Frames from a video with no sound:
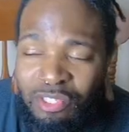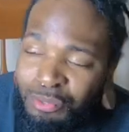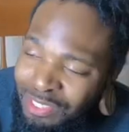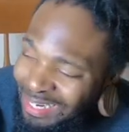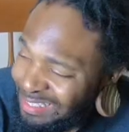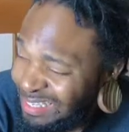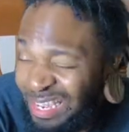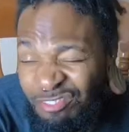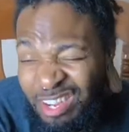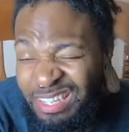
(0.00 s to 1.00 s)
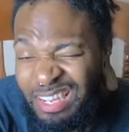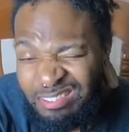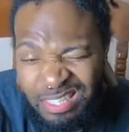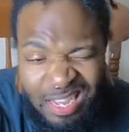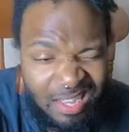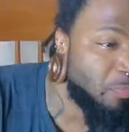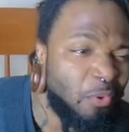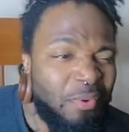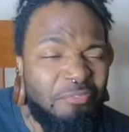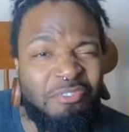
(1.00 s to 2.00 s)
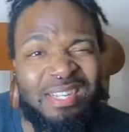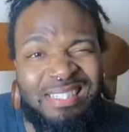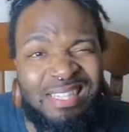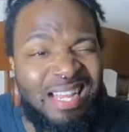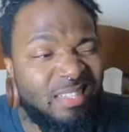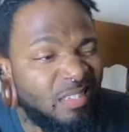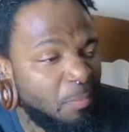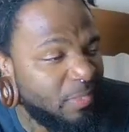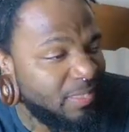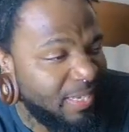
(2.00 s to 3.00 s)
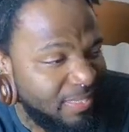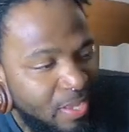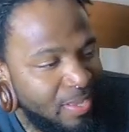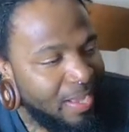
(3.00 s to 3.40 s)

So today's kind of rainy outside. It's been wet for like the last couple of days.